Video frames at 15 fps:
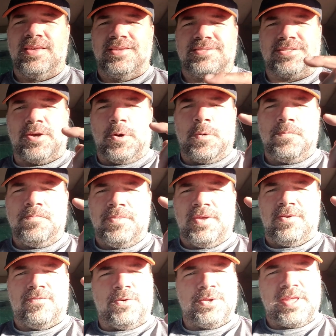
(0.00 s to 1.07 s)
So
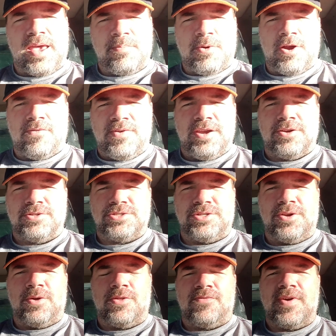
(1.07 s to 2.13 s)
full-time RVers, you
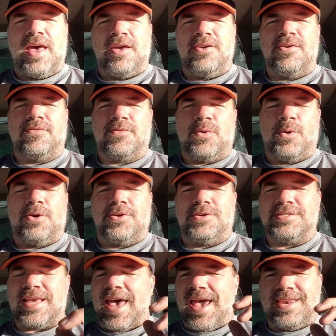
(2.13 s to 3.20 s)
know the value of
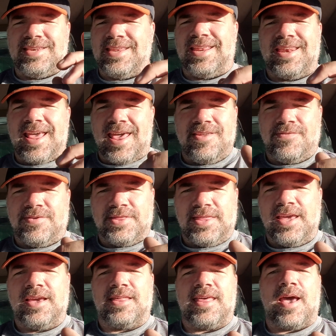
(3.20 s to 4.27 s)
quarters. I did not even
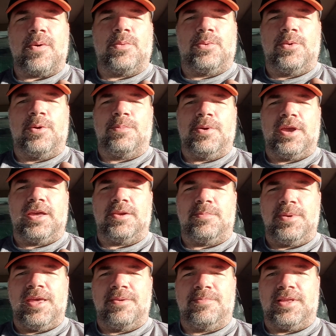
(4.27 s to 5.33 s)
think of that when we were bringing them
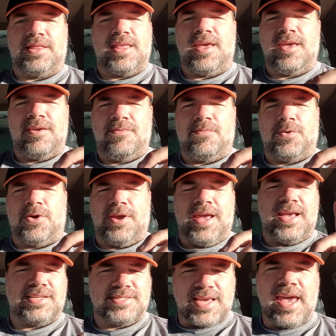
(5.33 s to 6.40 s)
in, but they were
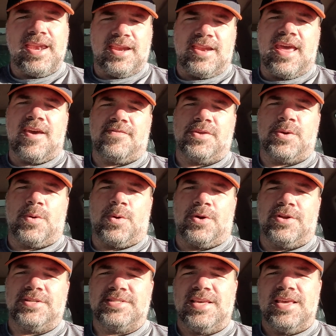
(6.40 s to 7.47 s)
excited to have the
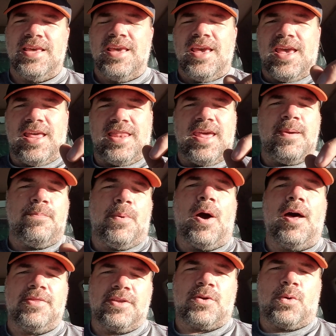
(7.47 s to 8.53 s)
quarters, and they
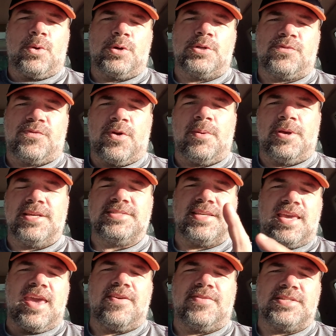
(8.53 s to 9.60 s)
bought the quarters from us and
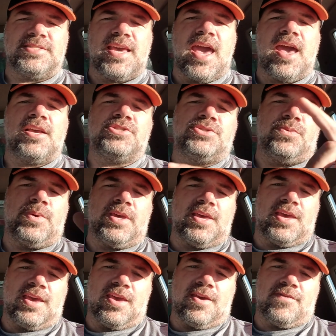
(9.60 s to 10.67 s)
gave us cash so we
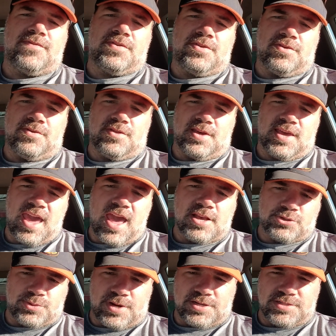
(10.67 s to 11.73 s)
could give to the cash
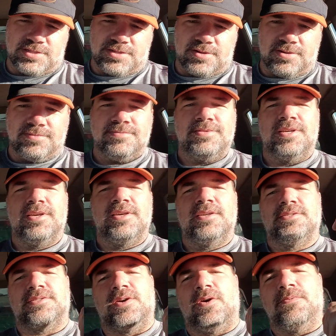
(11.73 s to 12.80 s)
register.
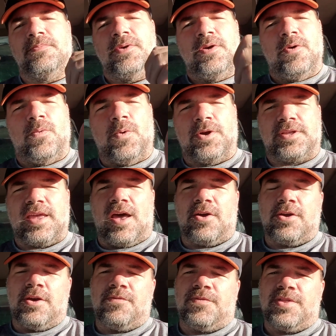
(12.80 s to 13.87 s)
So worked out
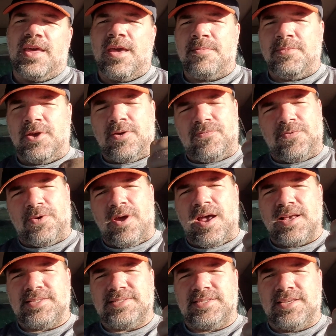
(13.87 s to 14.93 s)
good for them, good for
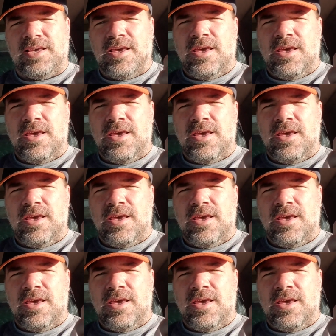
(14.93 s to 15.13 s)
us.